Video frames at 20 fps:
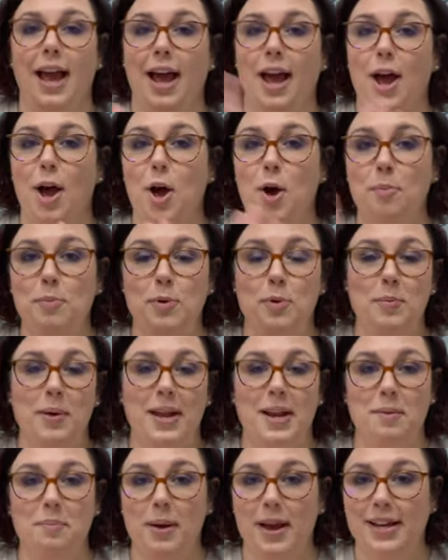Hope you made
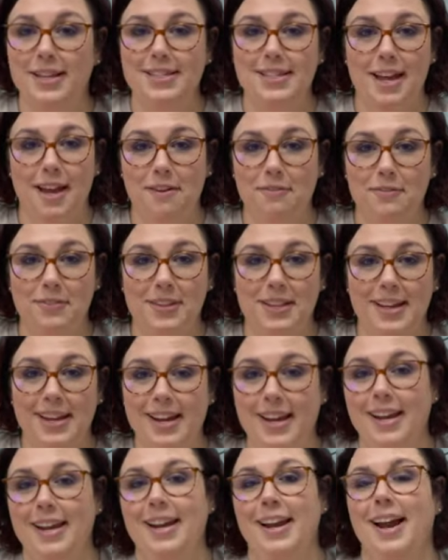it back
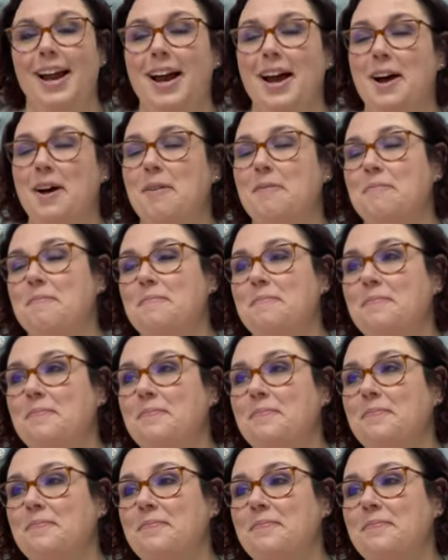safely. And